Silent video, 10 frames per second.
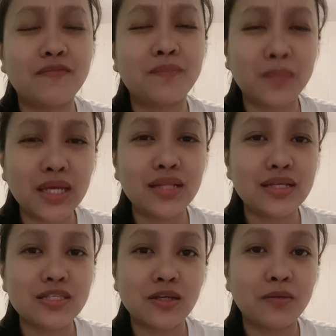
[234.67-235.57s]
big
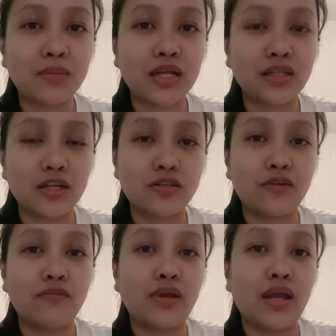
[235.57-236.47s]
disadvantage
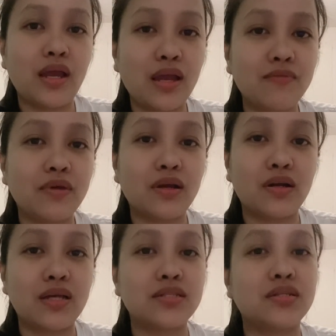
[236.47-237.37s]
of having a
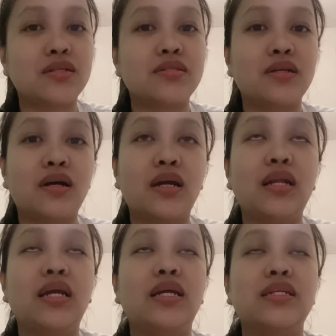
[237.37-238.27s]
residence
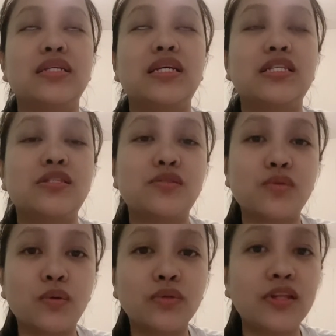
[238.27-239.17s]
card is it's
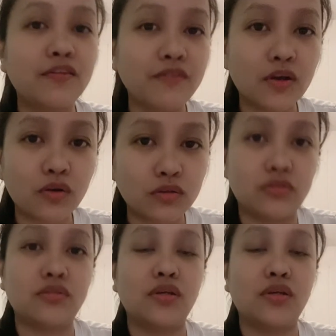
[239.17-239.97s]
so difficult